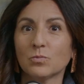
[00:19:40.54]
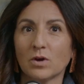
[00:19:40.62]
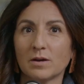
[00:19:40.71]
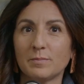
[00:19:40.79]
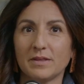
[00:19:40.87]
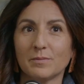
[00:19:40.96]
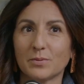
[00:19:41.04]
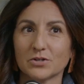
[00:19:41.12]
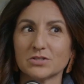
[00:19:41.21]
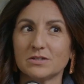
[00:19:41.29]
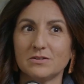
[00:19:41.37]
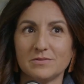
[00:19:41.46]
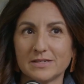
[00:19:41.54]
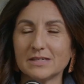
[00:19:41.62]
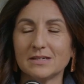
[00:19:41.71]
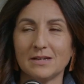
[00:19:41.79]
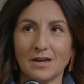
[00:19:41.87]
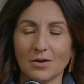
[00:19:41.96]
want to be the person who
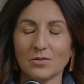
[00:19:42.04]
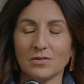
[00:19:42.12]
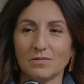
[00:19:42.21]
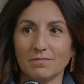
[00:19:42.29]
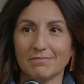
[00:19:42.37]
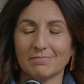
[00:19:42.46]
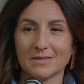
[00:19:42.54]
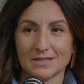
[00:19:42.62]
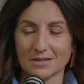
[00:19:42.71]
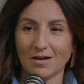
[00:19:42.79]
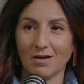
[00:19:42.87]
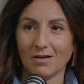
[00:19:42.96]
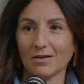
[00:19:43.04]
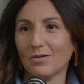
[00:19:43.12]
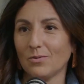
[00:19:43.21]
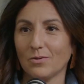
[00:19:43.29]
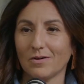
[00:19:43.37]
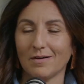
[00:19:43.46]
didn't know the song
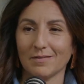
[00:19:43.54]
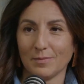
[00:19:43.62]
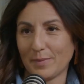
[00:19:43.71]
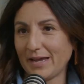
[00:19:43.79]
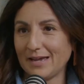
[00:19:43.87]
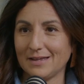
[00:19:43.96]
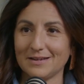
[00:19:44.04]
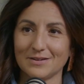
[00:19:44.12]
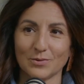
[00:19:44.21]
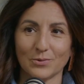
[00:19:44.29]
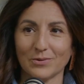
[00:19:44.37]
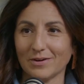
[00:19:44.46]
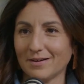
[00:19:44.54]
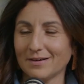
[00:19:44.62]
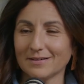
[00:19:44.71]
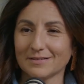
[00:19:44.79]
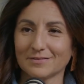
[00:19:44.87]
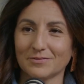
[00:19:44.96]
or the band
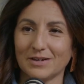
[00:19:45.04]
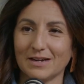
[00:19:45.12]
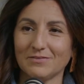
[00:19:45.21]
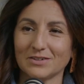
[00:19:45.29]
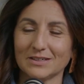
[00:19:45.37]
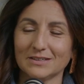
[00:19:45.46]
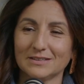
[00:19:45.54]
or whatever. Yeah.